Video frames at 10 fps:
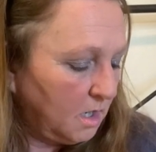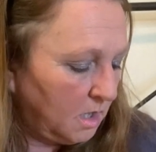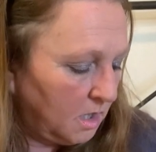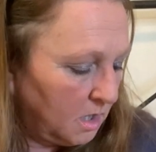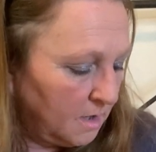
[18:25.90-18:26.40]

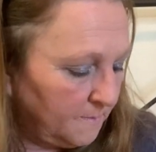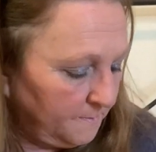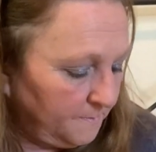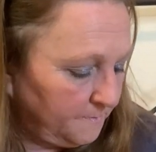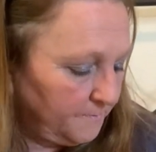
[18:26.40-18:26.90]
Um,
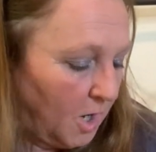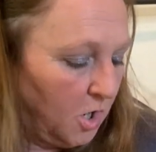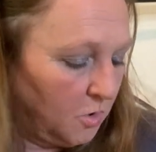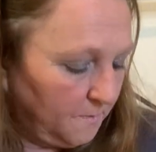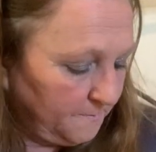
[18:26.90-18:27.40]

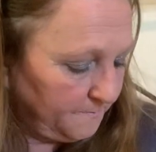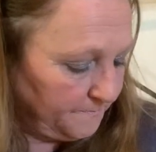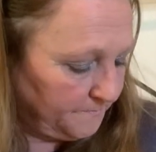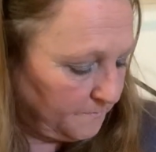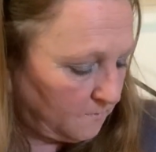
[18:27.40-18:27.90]
oh,
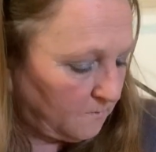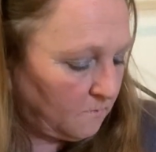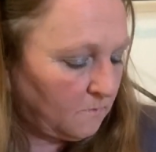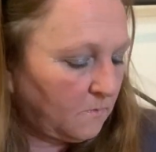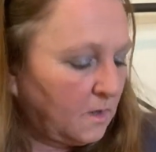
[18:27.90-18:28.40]

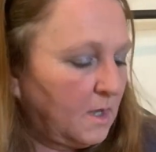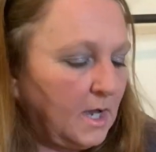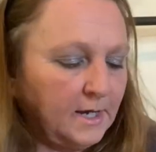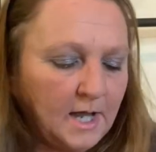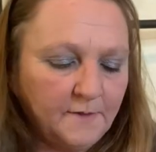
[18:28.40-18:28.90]

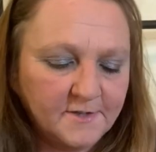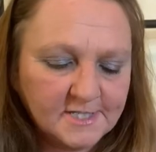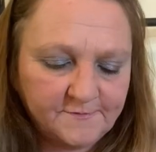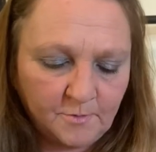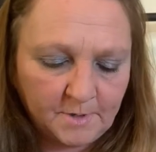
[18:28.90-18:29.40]
I got
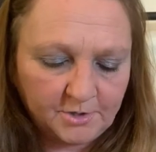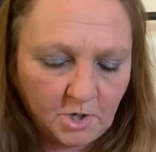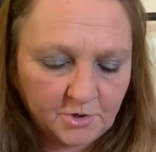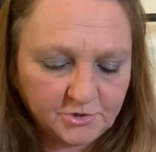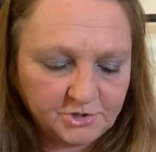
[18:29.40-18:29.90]
this for my
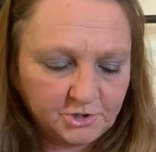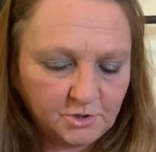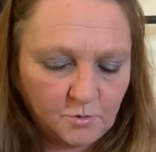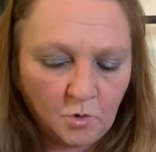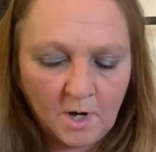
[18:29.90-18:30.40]
daughter
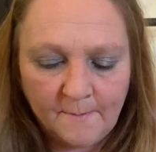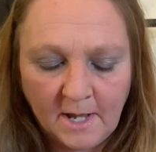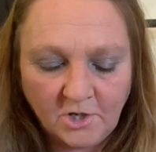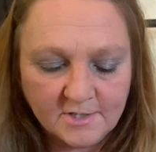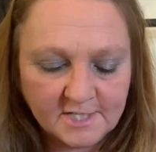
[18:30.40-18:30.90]
too, or I
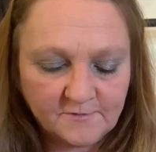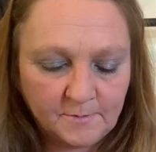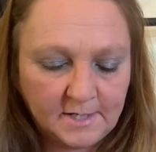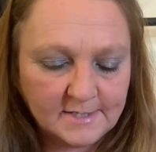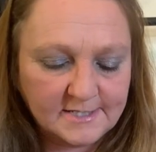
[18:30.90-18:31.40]
might use this for
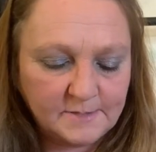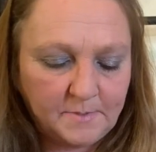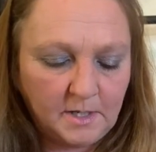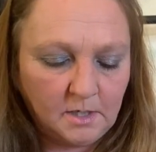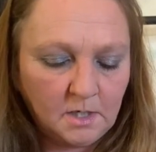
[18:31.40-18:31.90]
me because it's
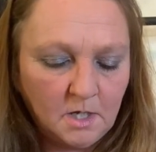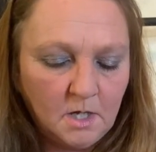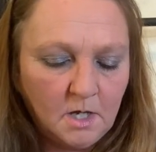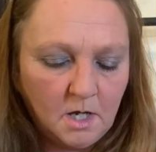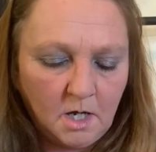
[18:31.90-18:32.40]
pink.
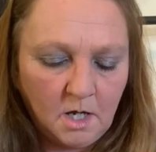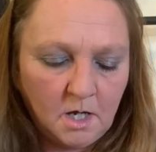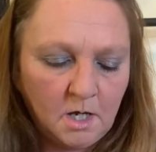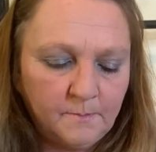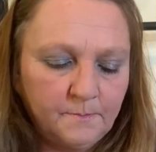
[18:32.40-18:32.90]

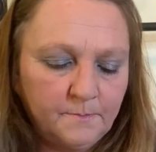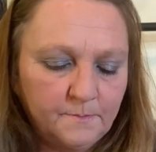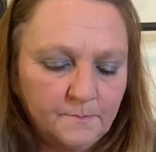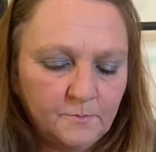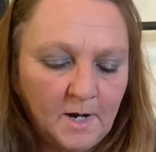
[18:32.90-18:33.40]
Um,
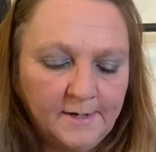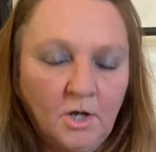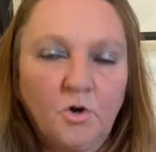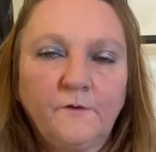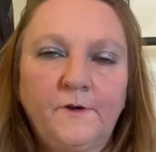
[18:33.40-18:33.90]
right
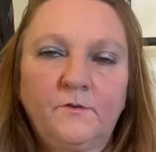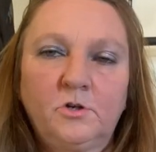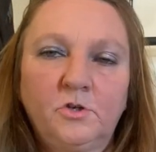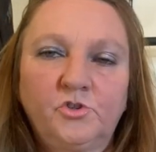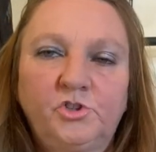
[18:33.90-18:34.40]
now her favorite
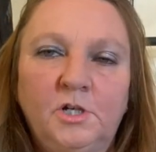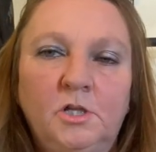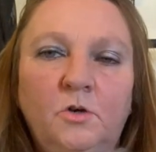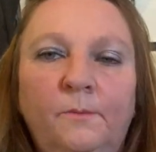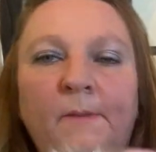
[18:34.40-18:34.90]
color is
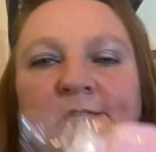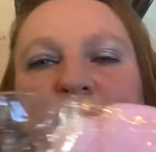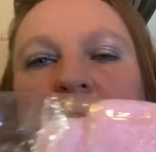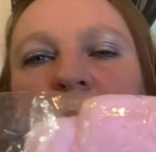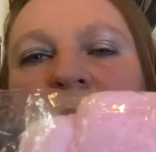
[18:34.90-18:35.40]
yellow and mine's
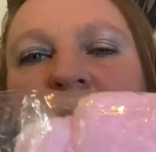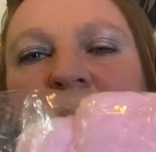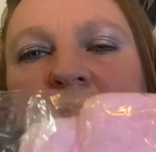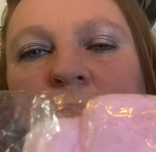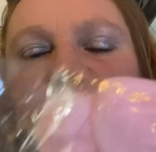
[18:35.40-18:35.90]
pink, but
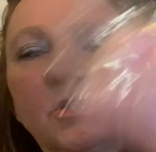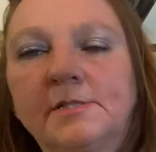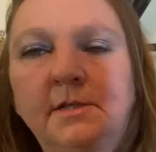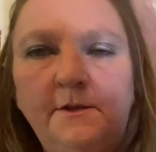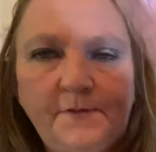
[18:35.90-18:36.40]
this is
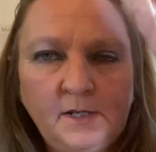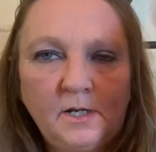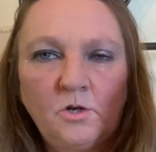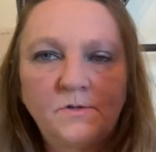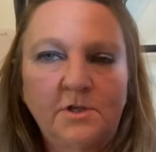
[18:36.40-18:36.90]
just the thing
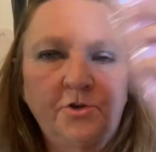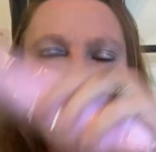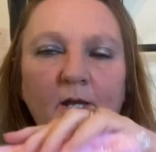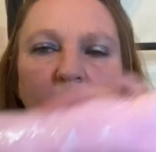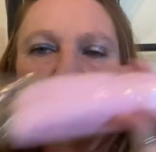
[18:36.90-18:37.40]
that goes on
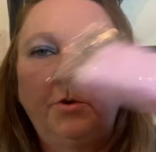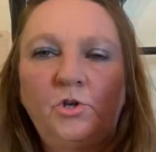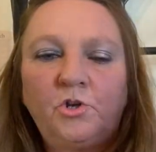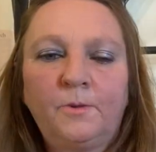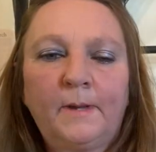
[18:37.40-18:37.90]
your head when you
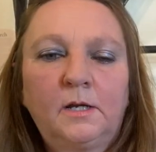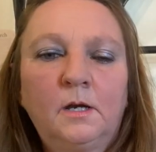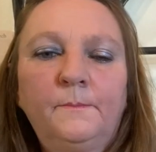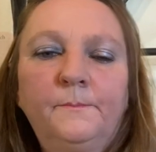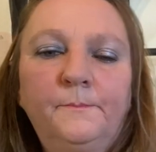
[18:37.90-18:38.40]
do your makeup.